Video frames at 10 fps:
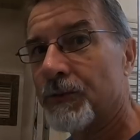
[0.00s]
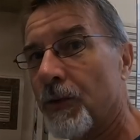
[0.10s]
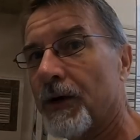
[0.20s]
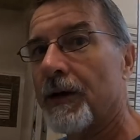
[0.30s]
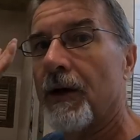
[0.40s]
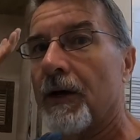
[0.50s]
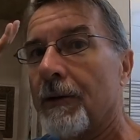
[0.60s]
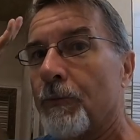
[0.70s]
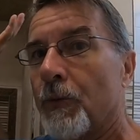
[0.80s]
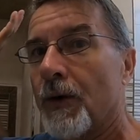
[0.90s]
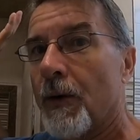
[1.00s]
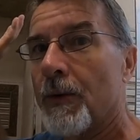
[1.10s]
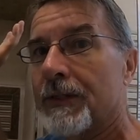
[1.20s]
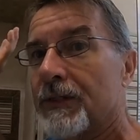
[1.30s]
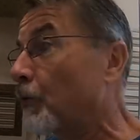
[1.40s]
We're going to we're
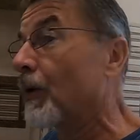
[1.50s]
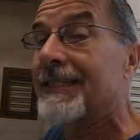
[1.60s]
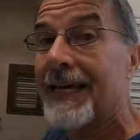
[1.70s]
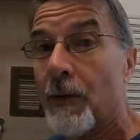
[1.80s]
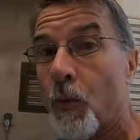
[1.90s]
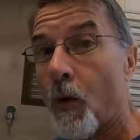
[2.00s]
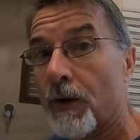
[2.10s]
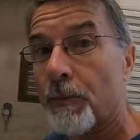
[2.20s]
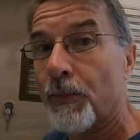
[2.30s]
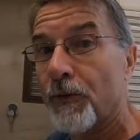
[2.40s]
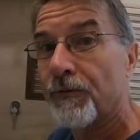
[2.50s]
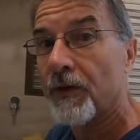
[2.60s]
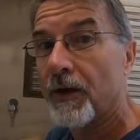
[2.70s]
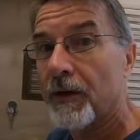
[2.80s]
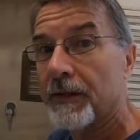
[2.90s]
going to once I waterproof
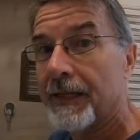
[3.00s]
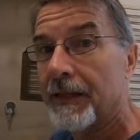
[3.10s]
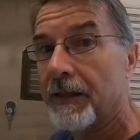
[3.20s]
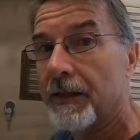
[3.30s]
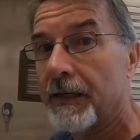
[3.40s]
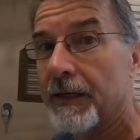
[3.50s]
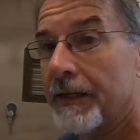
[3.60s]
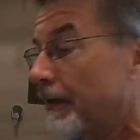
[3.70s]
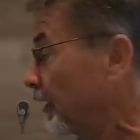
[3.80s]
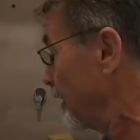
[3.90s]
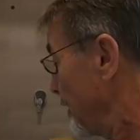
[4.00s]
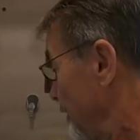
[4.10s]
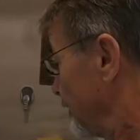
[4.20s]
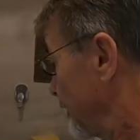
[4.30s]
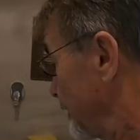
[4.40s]
the the, the uh,
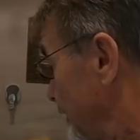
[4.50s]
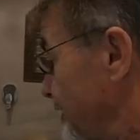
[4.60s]
the, the